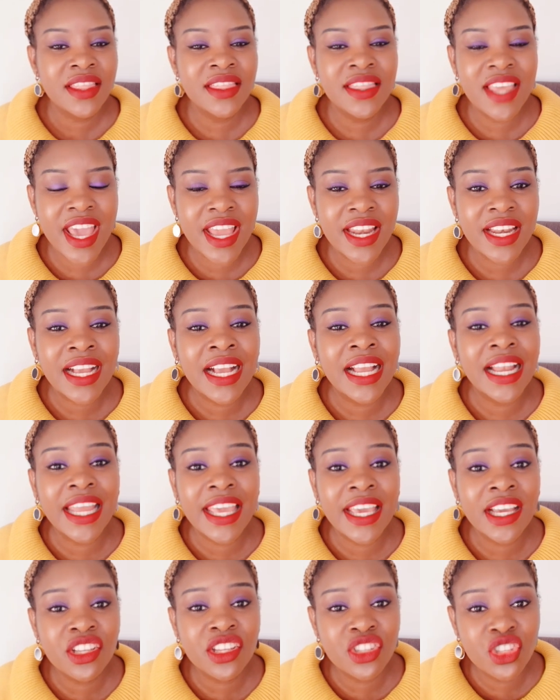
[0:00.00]
then
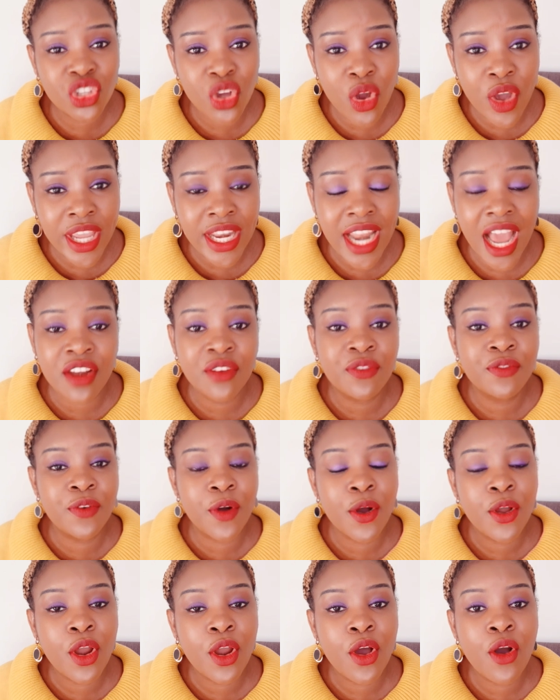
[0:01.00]
click join and
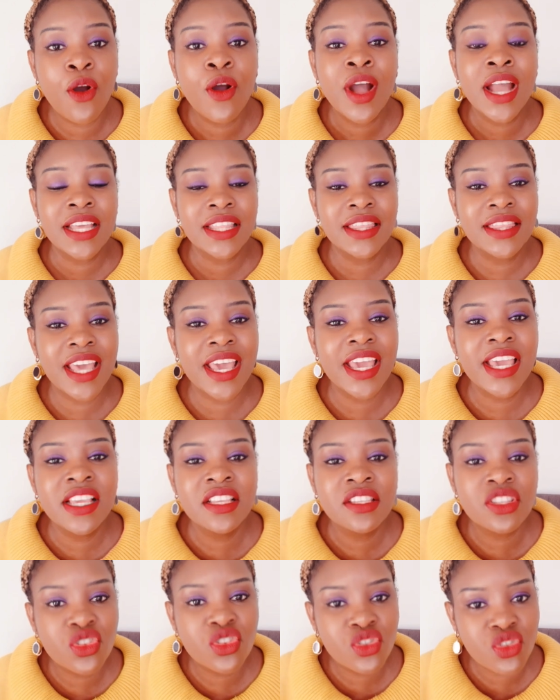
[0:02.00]
follow the
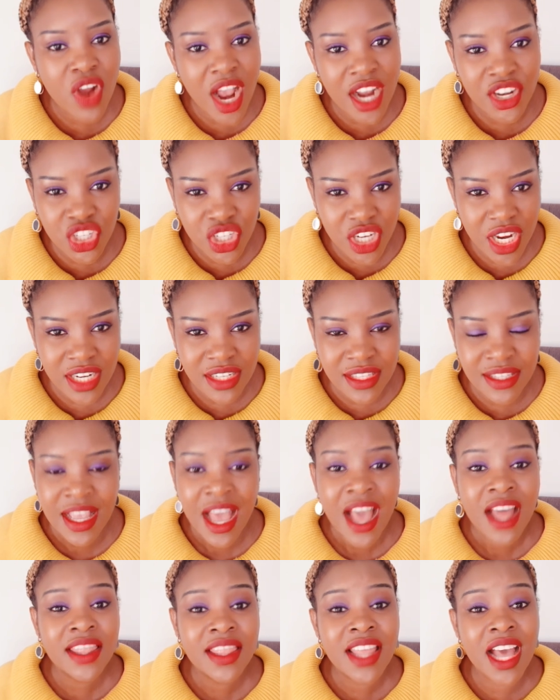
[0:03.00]
instructions.
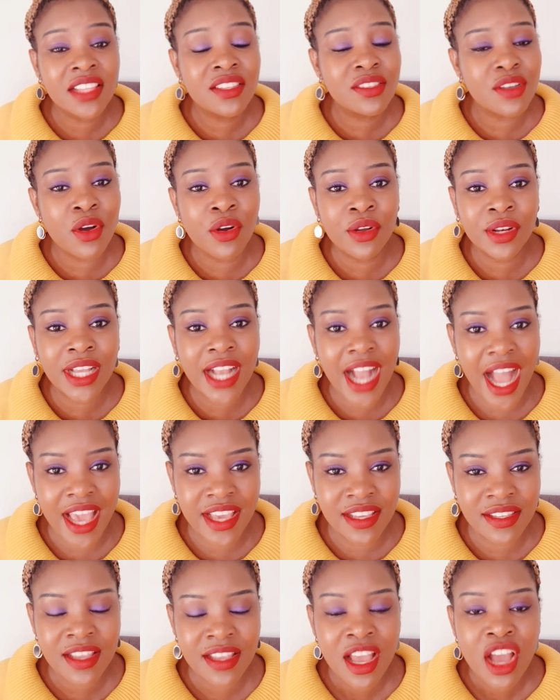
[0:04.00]
That's all,
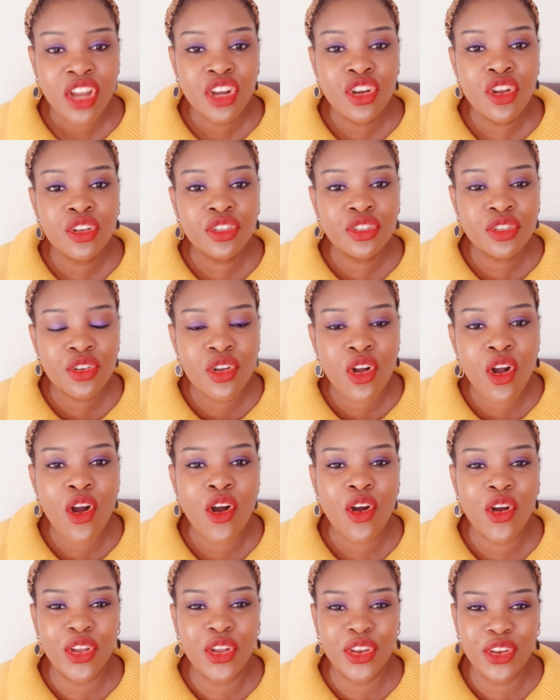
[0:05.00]
guys. Don't go
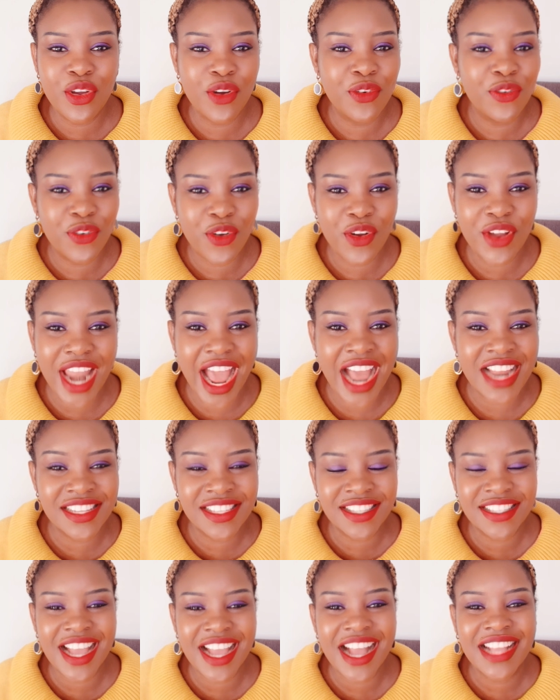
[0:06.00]
on your phone and
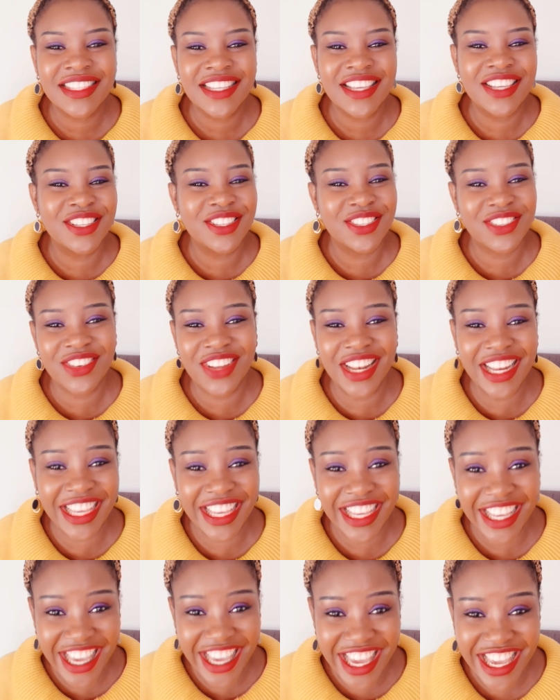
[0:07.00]
start
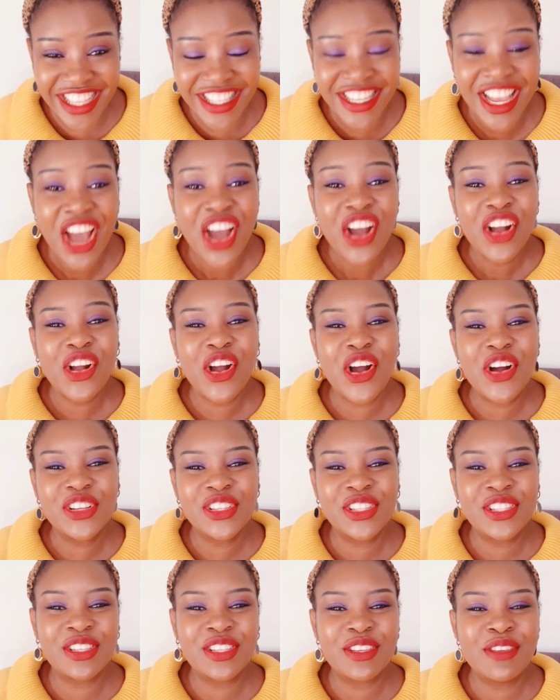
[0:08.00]
installing it,
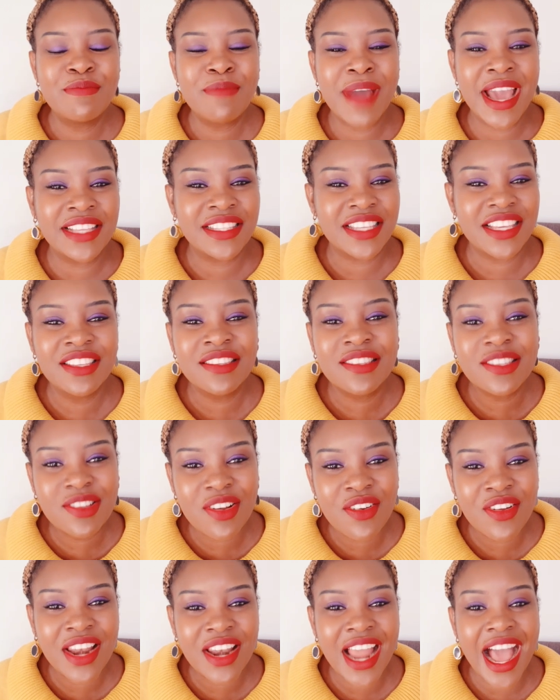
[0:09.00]
because you might
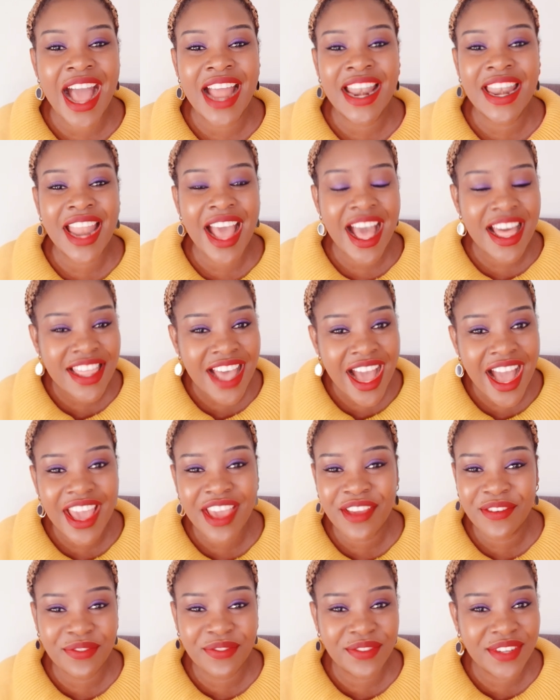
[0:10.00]
install another
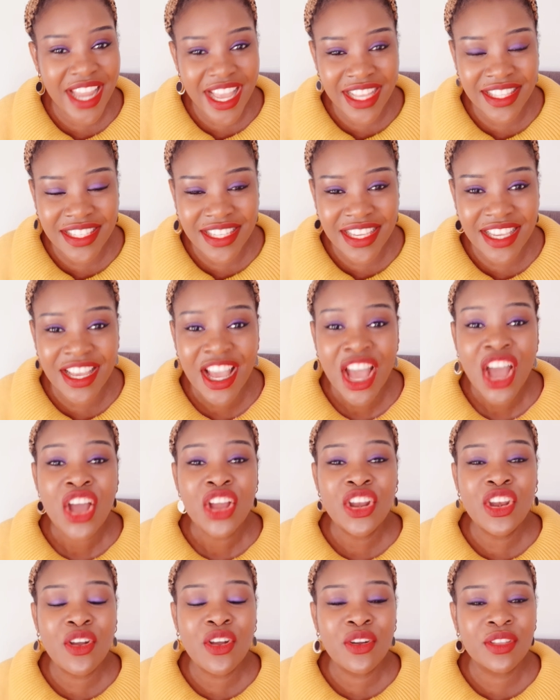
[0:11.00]
F Dating,
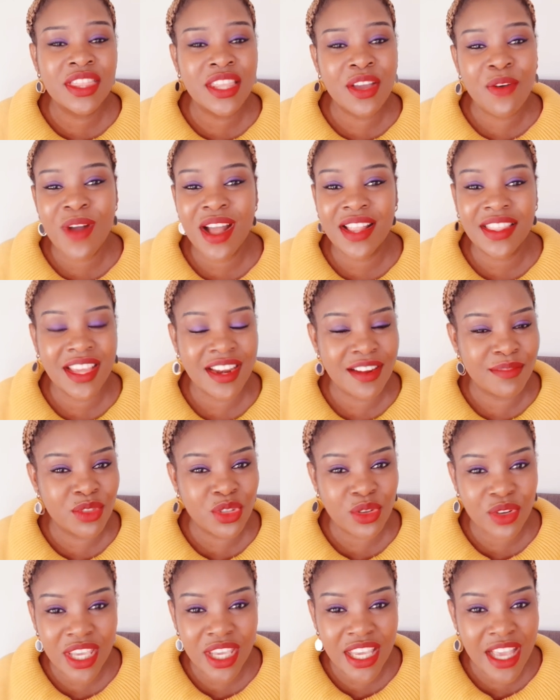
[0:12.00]
not the one that I'm
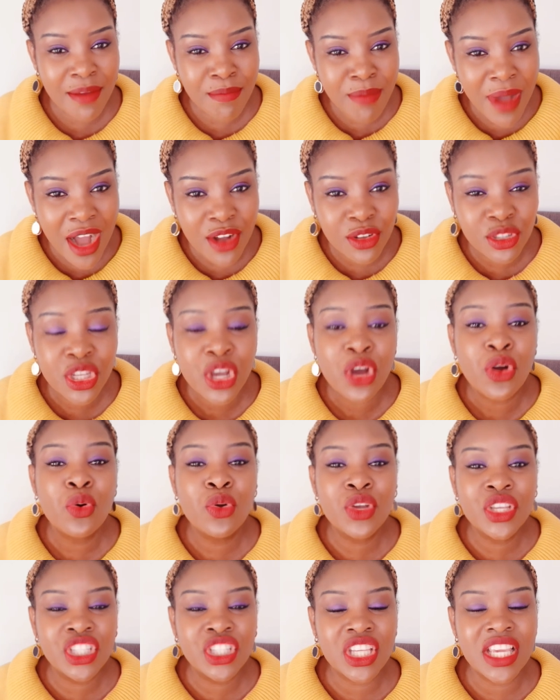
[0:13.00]
talking about,
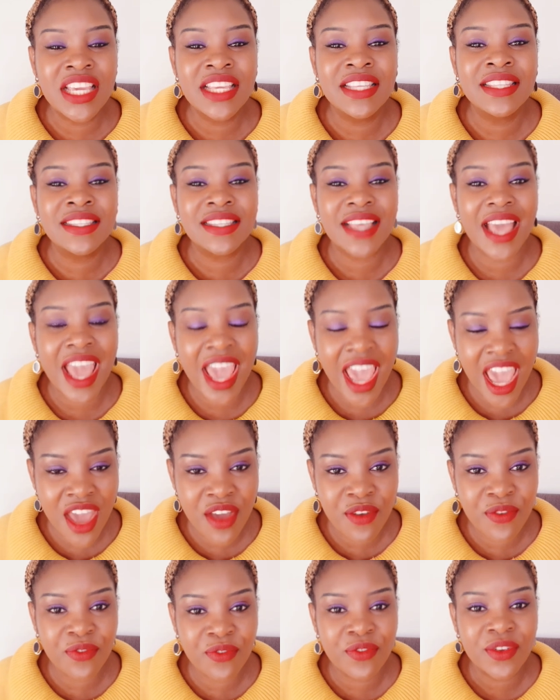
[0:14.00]
which is
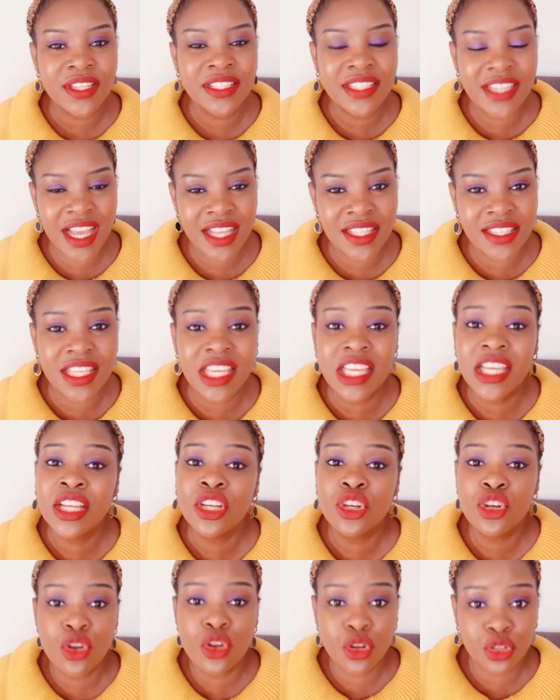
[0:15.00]
f
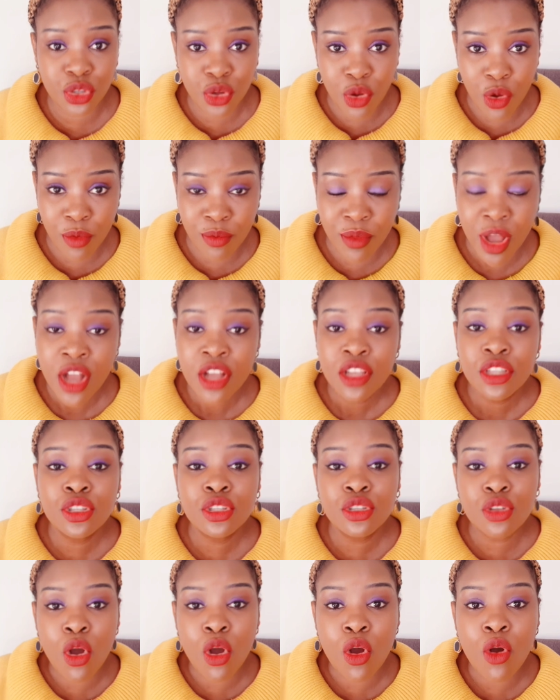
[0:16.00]
dating dot com.
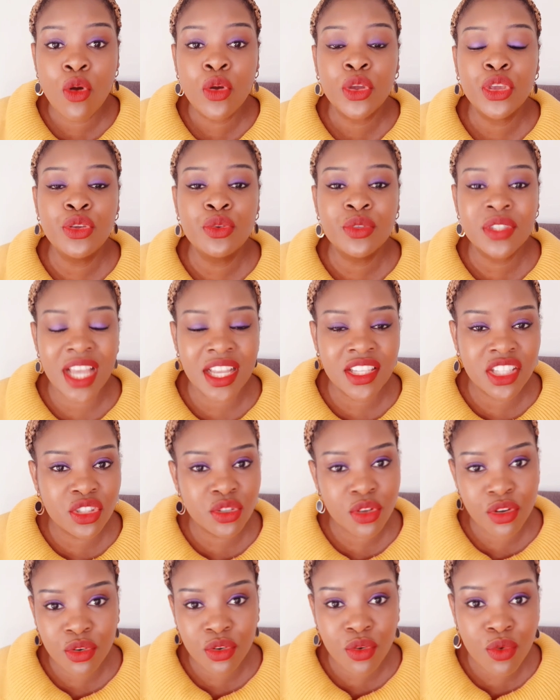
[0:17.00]
So you search
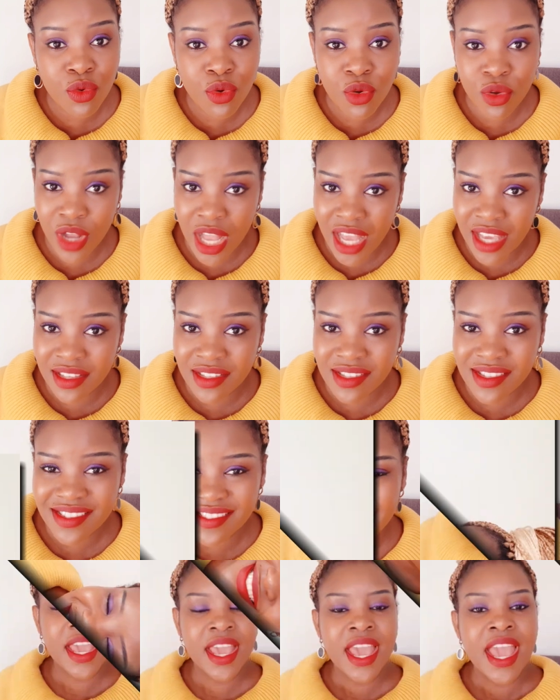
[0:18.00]
it on Google, guys.
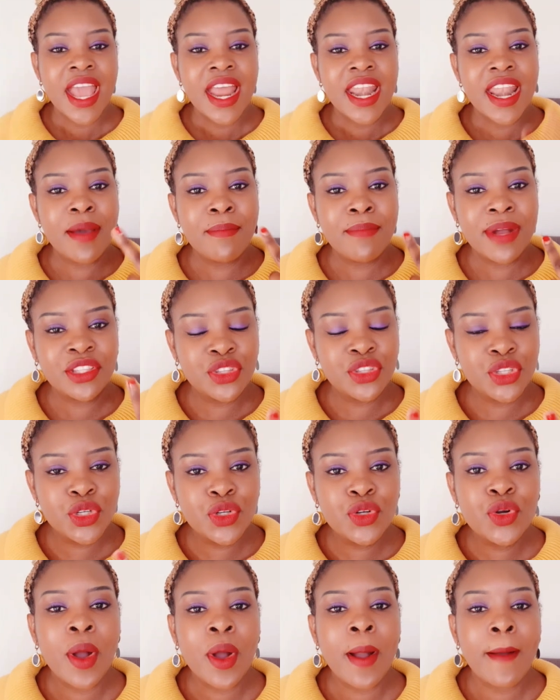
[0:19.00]
Number
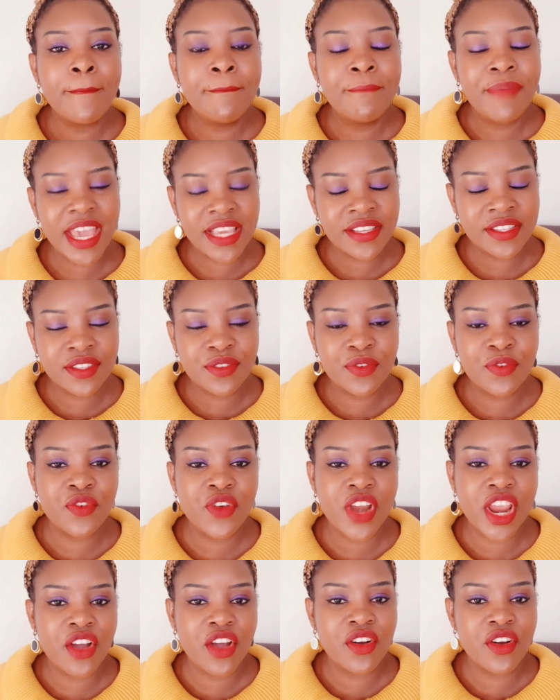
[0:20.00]
two, best free